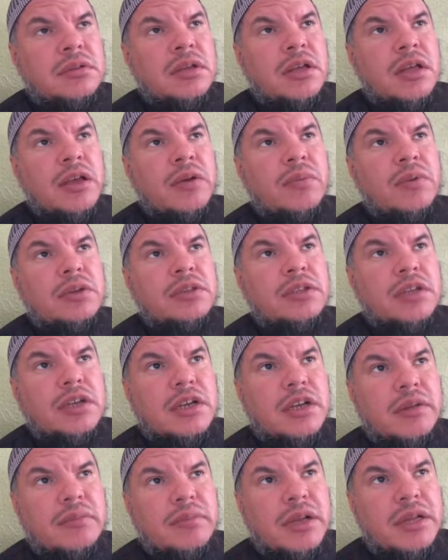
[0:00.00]
and when they're
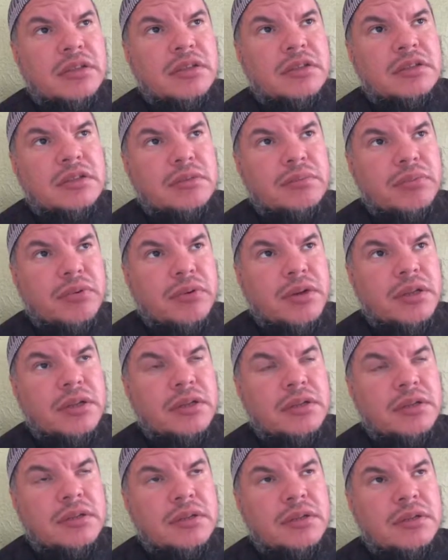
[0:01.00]
commanded to pray,
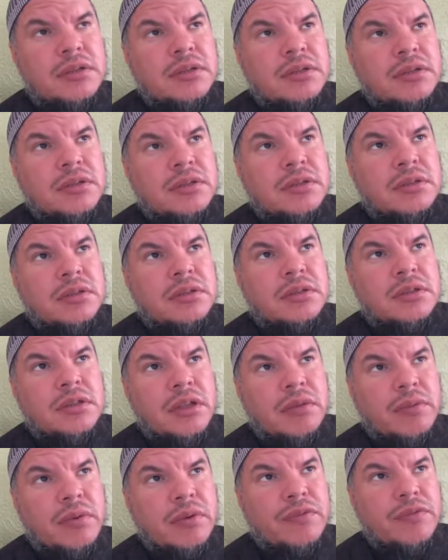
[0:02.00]
they
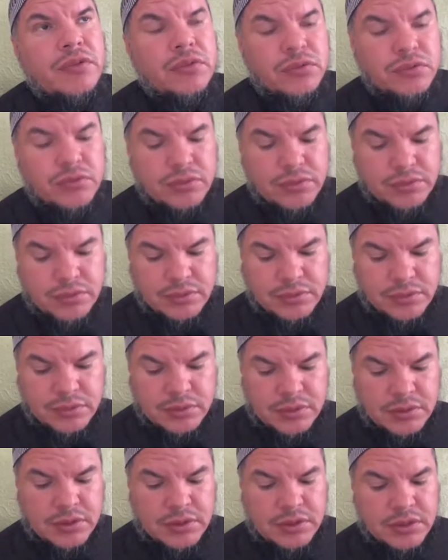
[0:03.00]
refuse to.
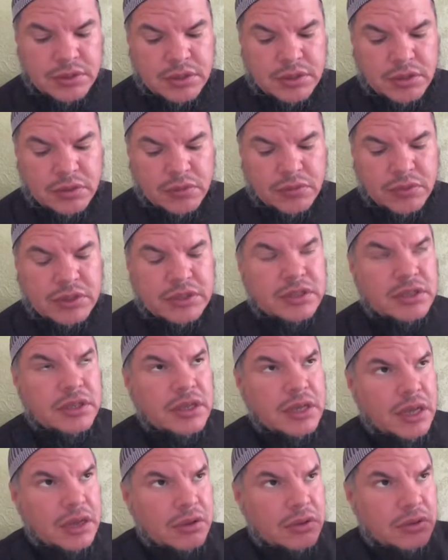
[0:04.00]
We see
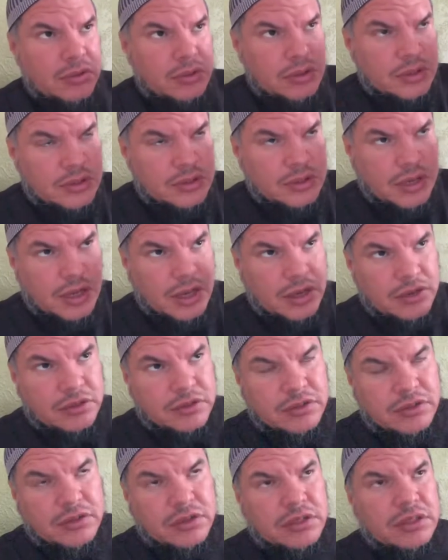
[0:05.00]
how the
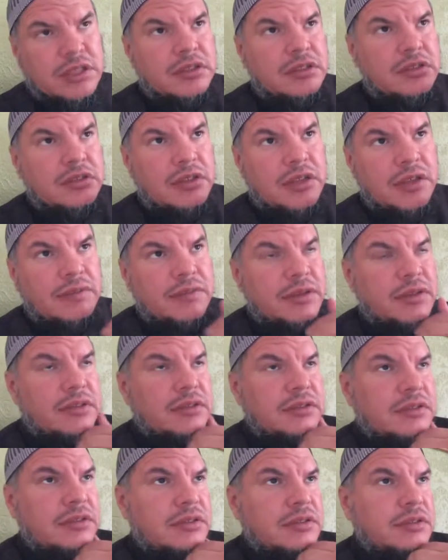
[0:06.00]
scholars looked at these
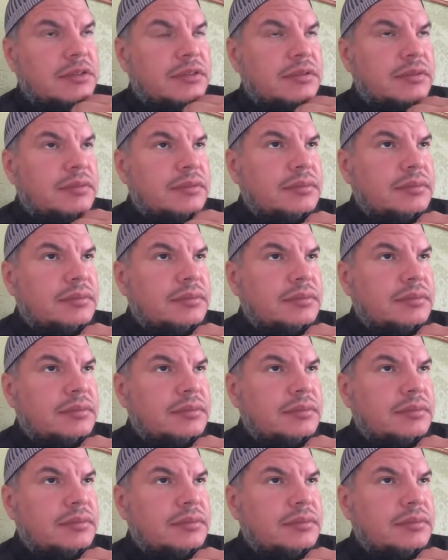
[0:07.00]
evidences